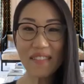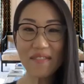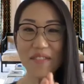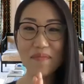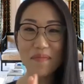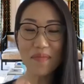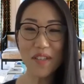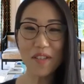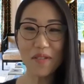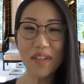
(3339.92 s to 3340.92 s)

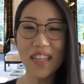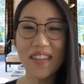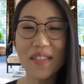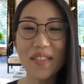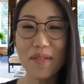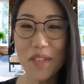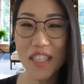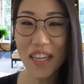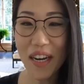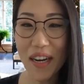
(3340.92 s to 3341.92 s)
for joining us from
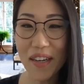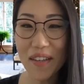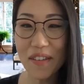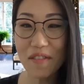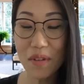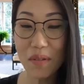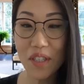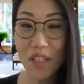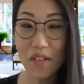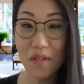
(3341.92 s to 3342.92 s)
Chicago. We
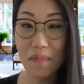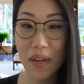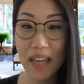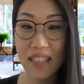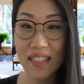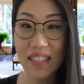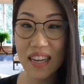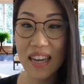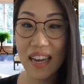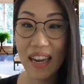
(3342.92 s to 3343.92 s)
wish you the best.
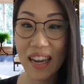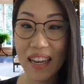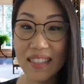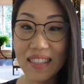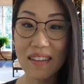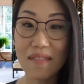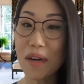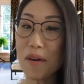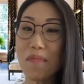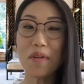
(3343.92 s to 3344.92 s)
And
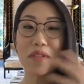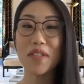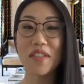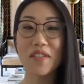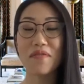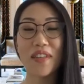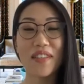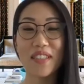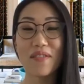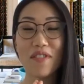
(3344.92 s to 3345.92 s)
I hope our listener
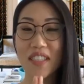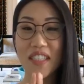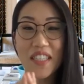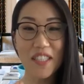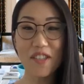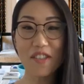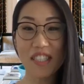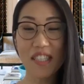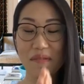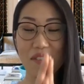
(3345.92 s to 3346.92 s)
found this really
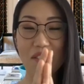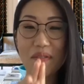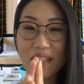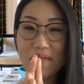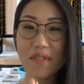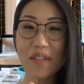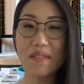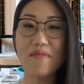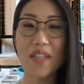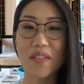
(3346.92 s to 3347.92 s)
interesting, which it really
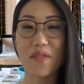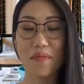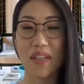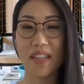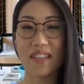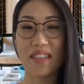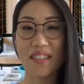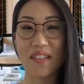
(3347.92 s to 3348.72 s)
was for me. So,